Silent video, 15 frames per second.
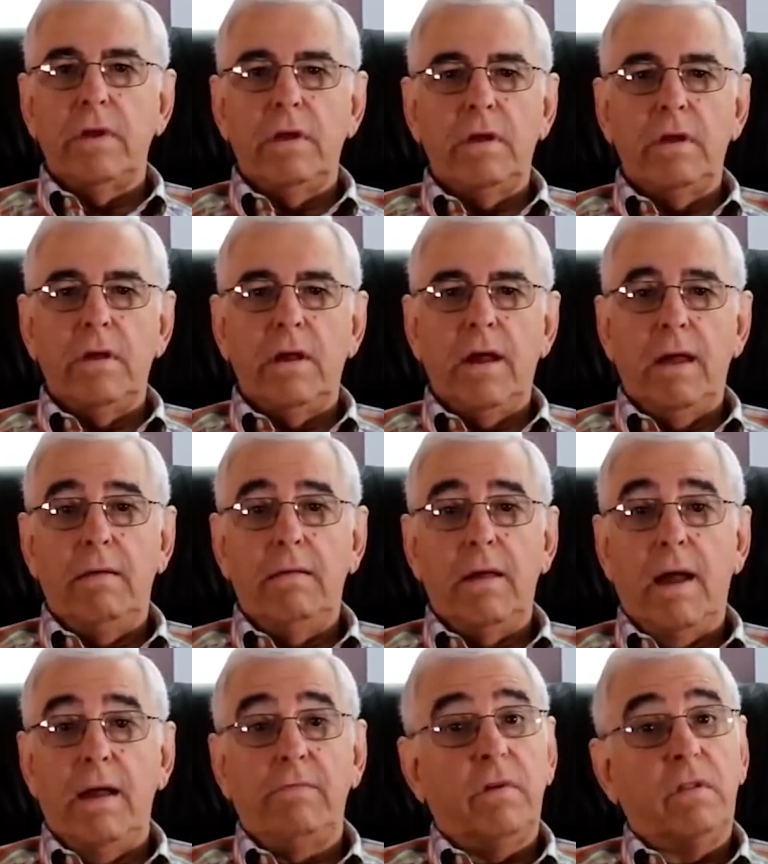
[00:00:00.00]

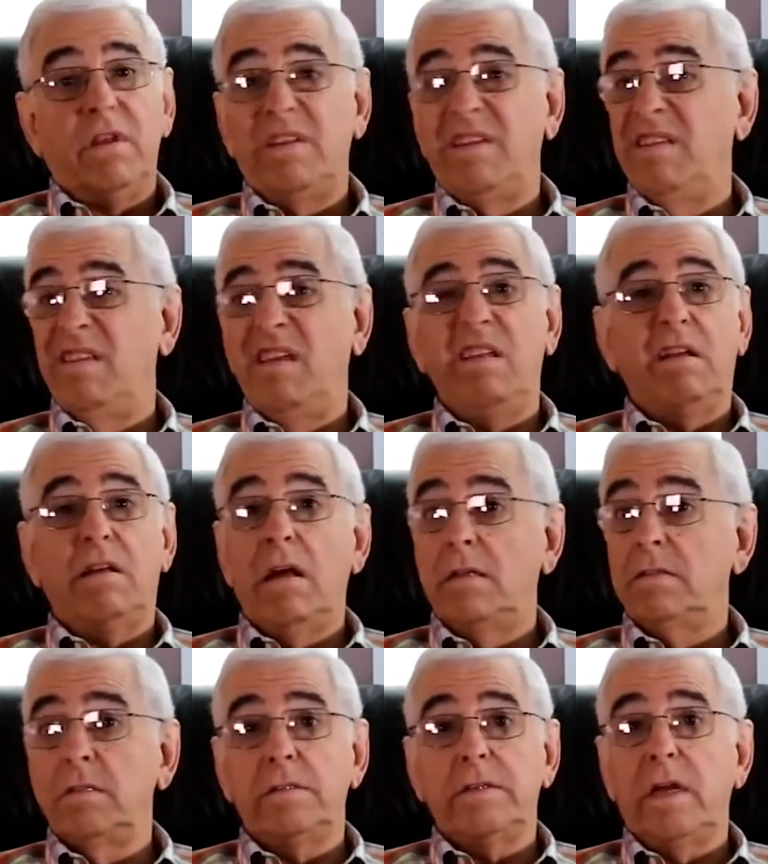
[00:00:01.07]
I really didn't need a
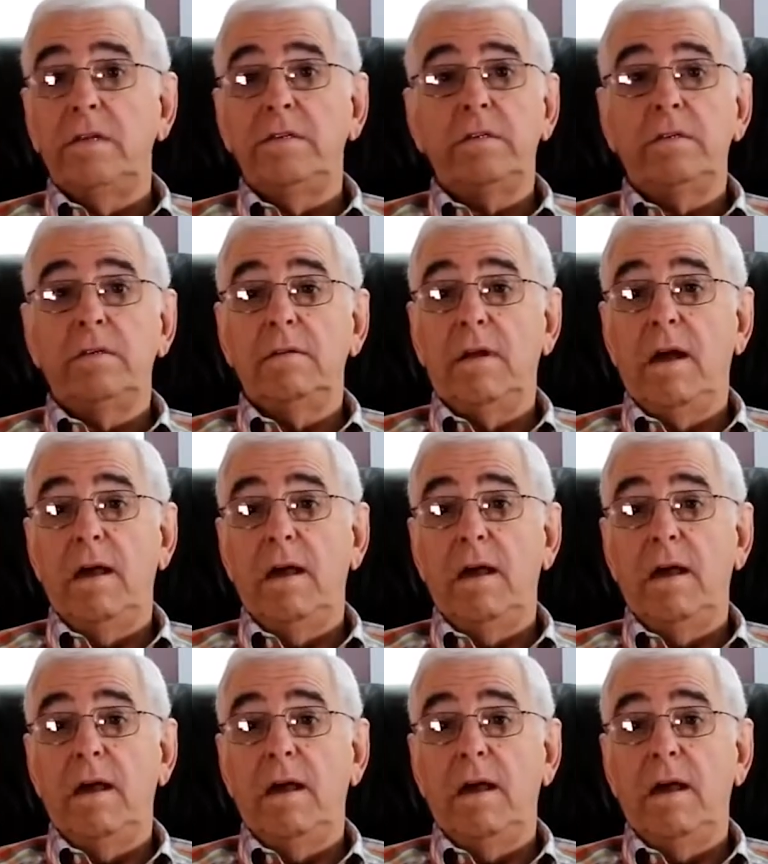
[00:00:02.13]
consultation.